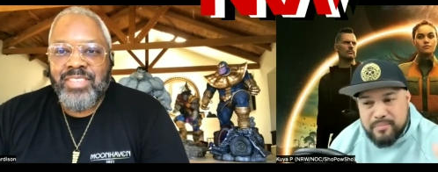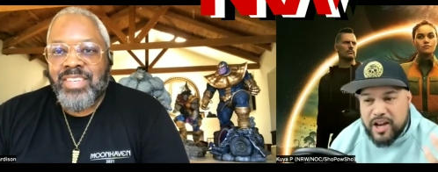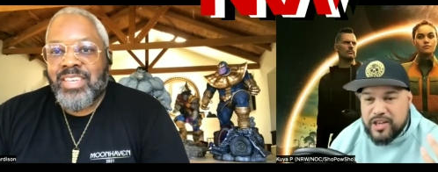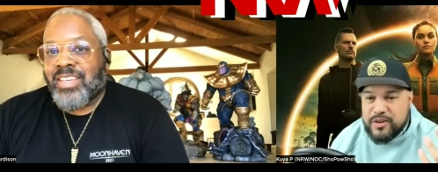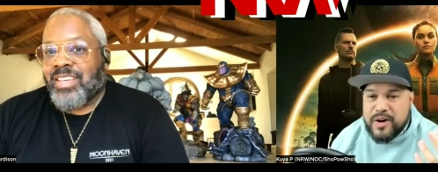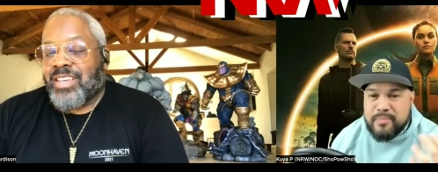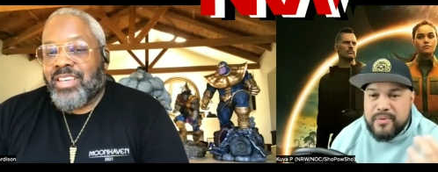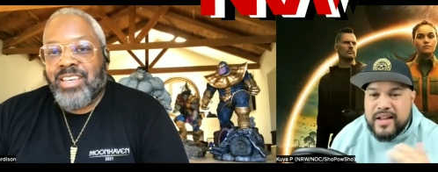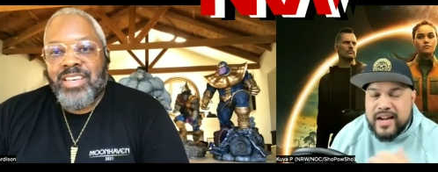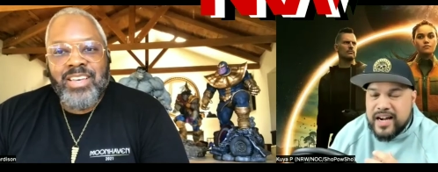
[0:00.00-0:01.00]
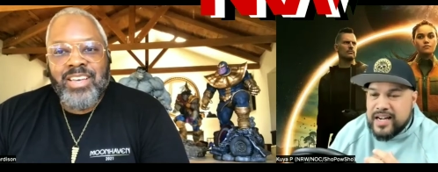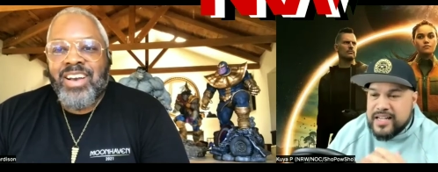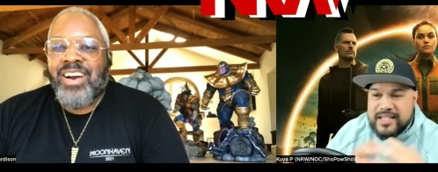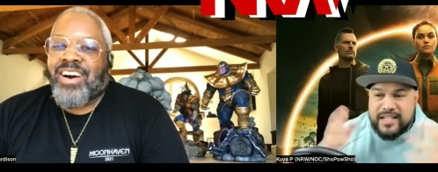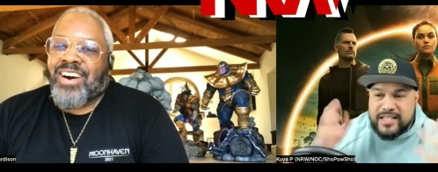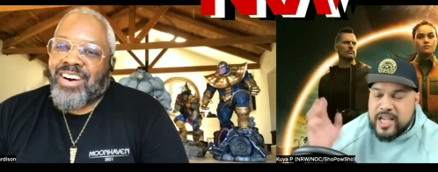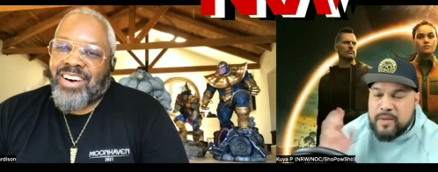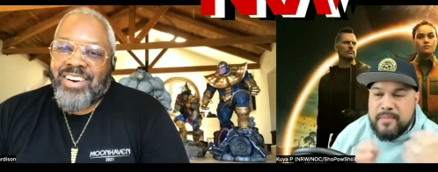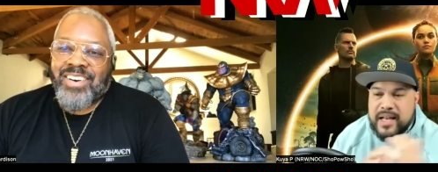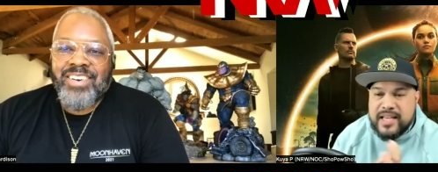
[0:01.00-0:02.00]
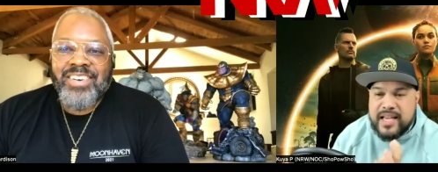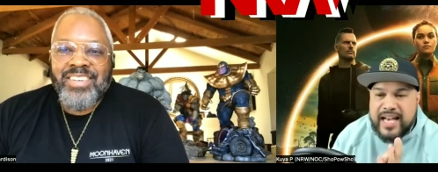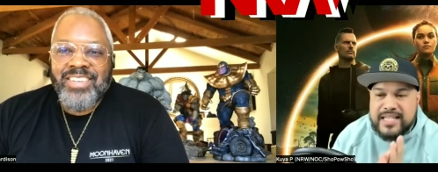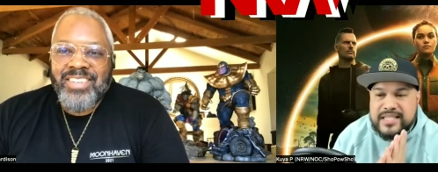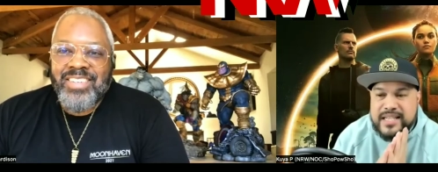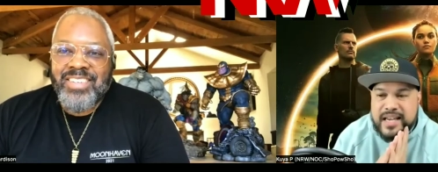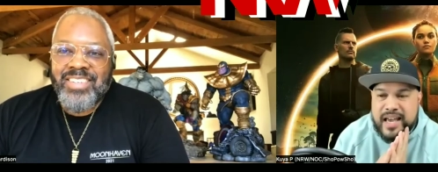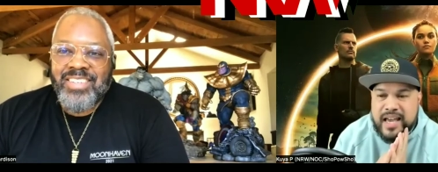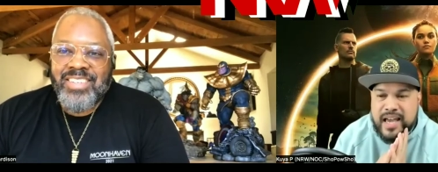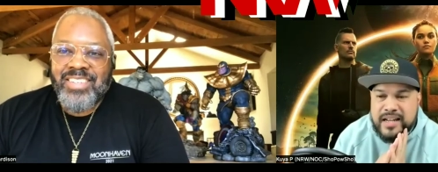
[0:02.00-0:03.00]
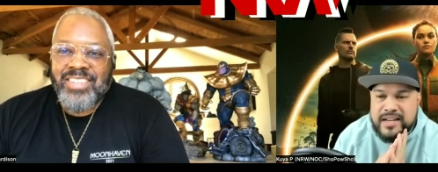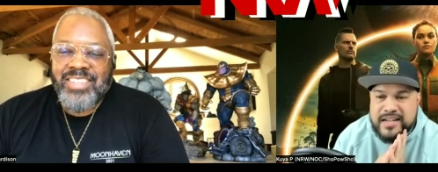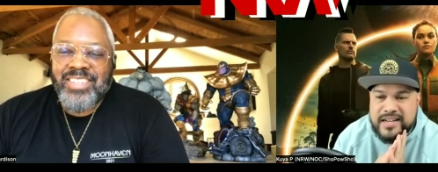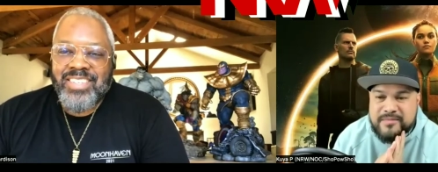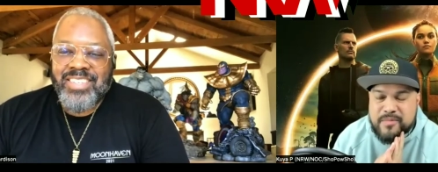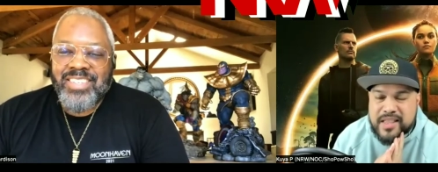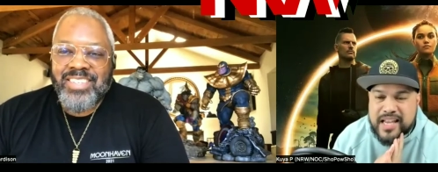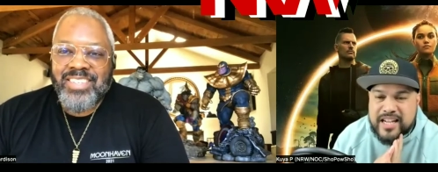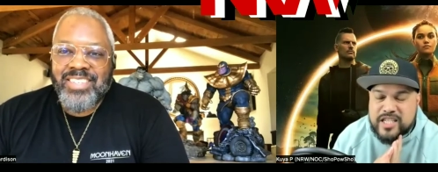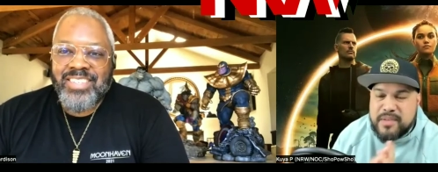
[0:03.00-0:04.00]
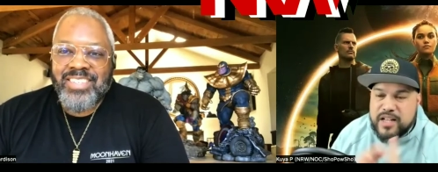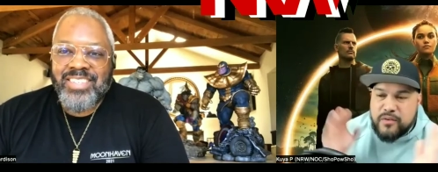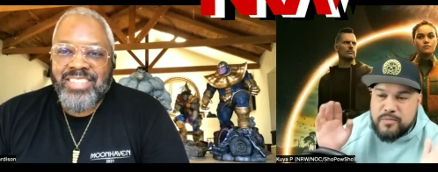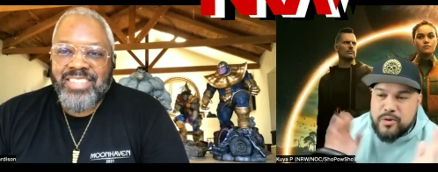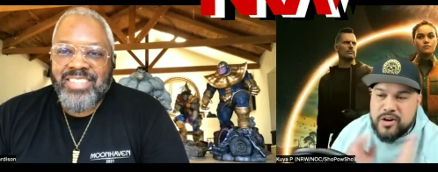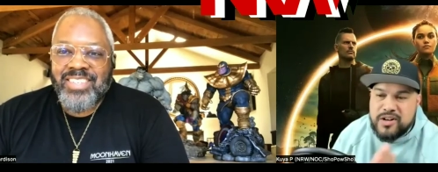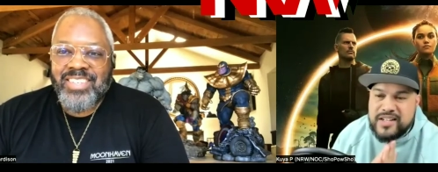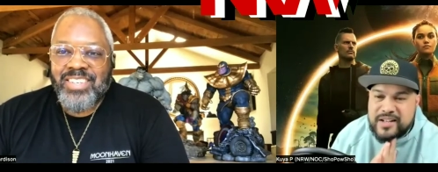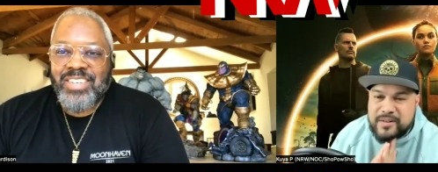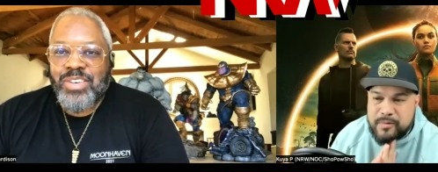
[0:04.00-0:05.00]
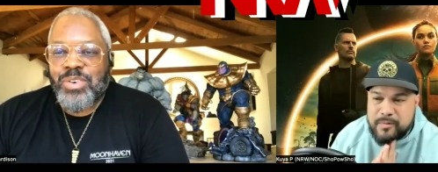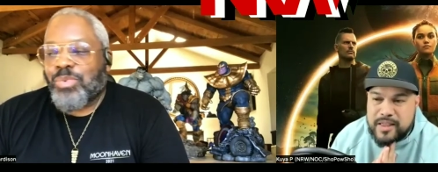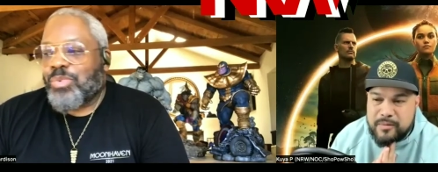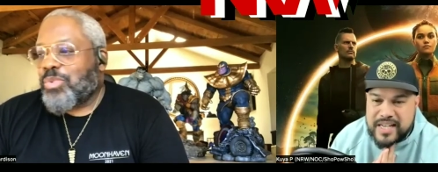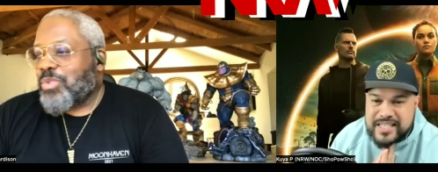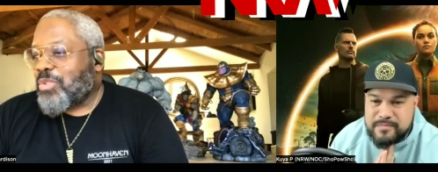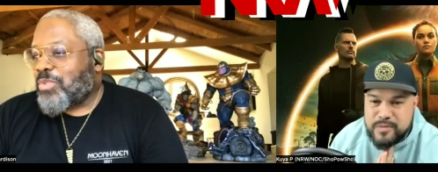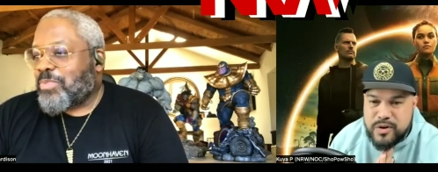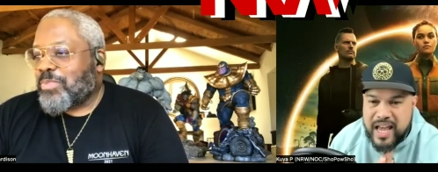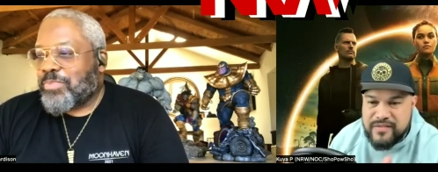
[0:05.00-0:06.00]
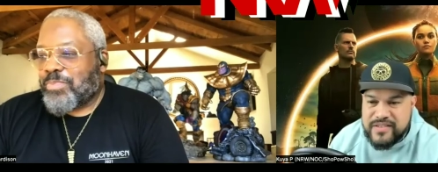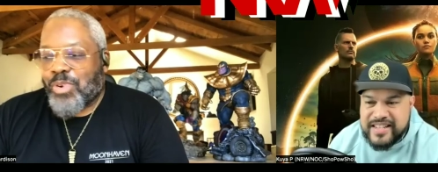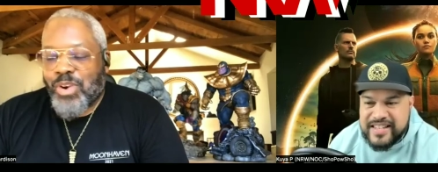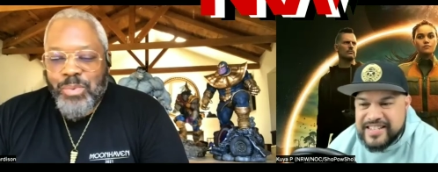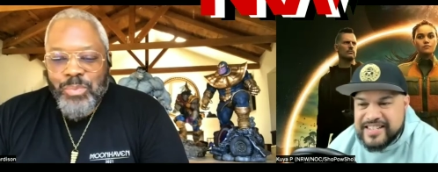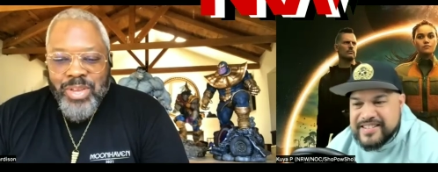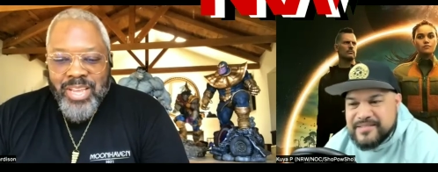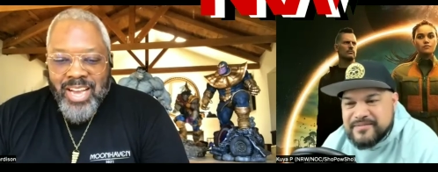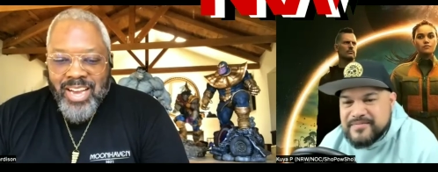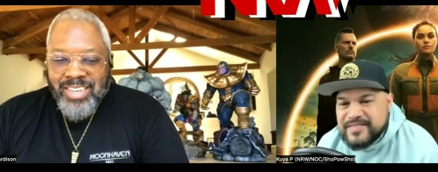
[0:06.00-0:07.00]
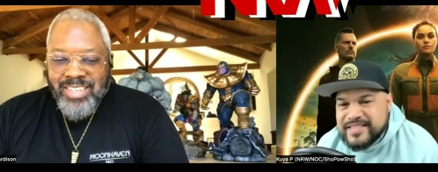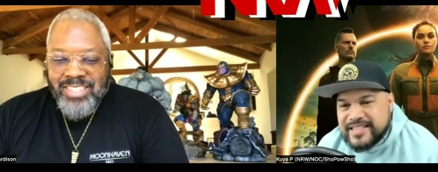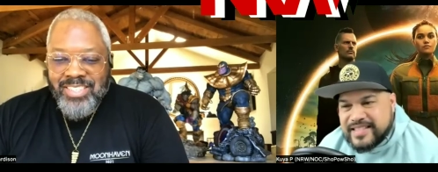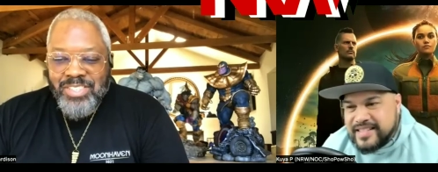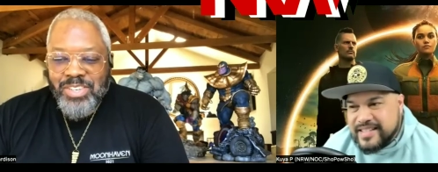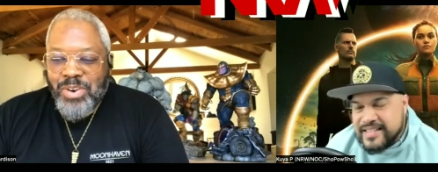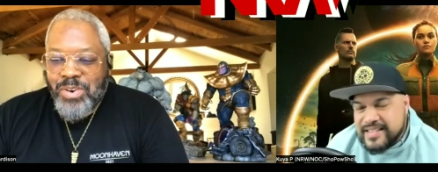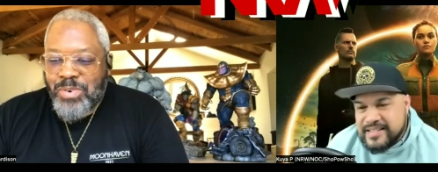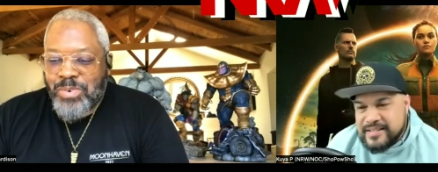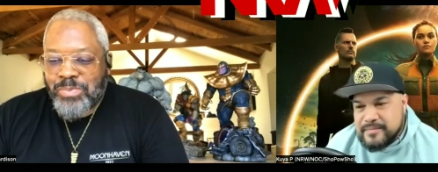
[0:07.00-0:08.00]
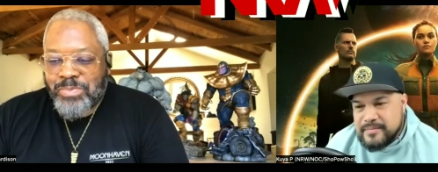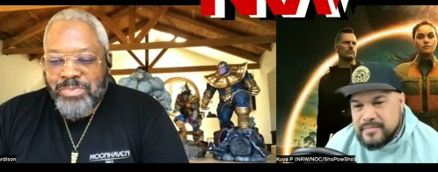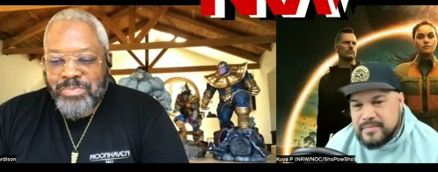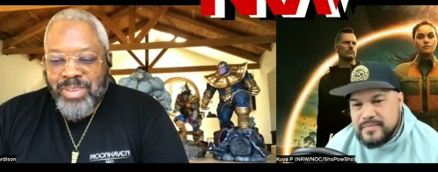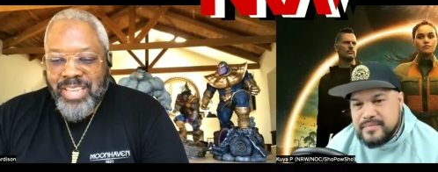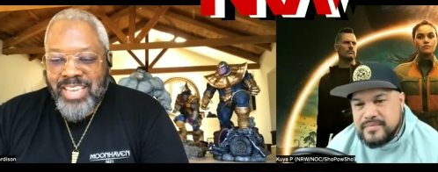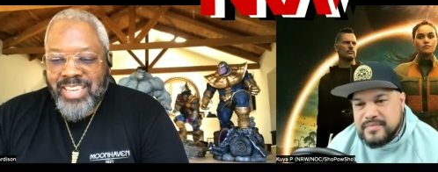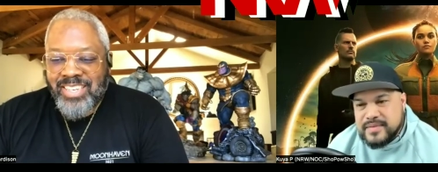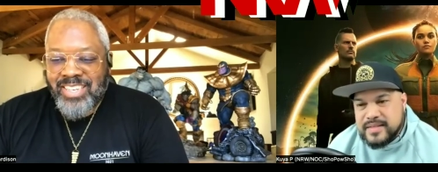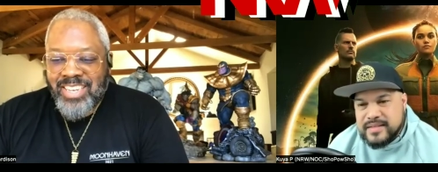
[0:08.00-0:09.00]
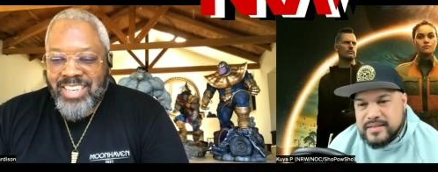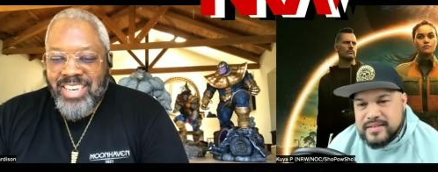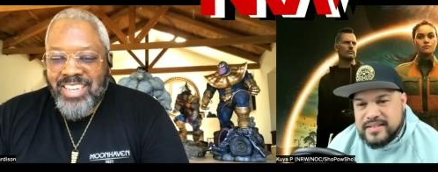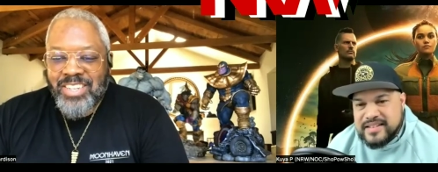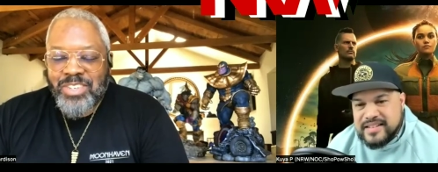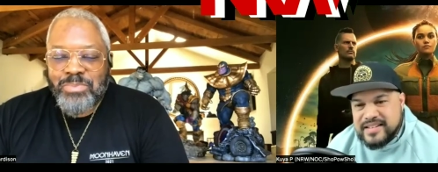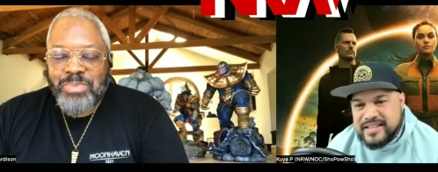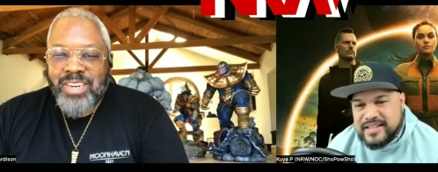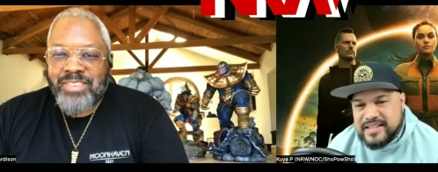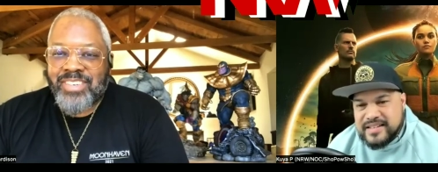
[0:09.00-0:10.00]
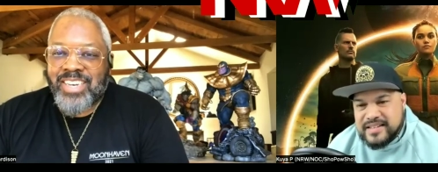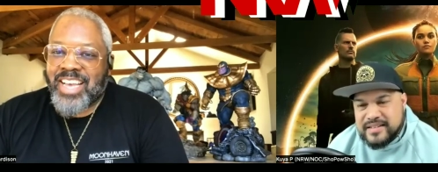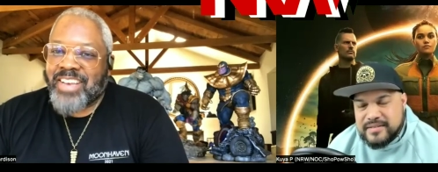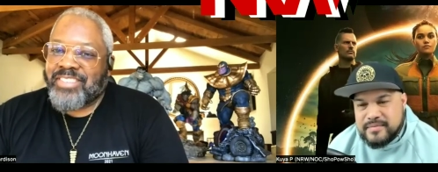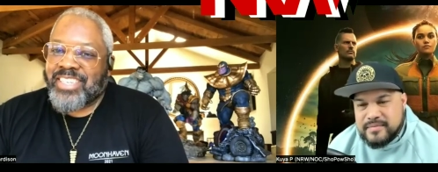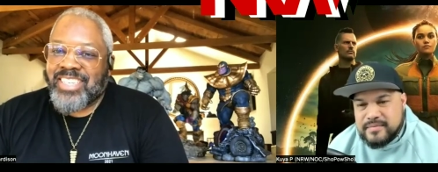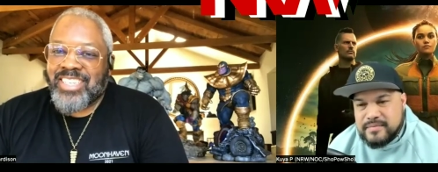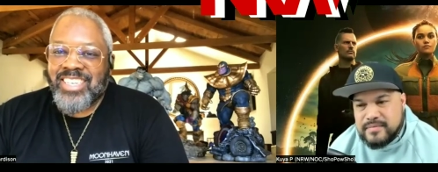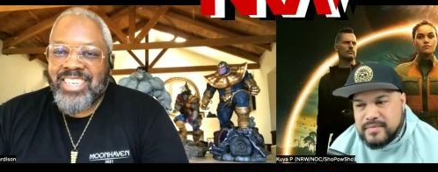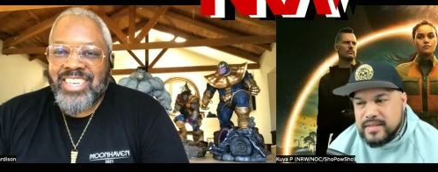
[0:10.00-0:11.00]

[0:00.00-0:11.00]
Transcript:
Speaker 1: brought you up. Uh, oh. Tell me oh. about the cast and, and uh, what they can expect from you all with the rest Ooh, of
Speaker 2: the Boy, we got Joe playing a little bit of a heavy,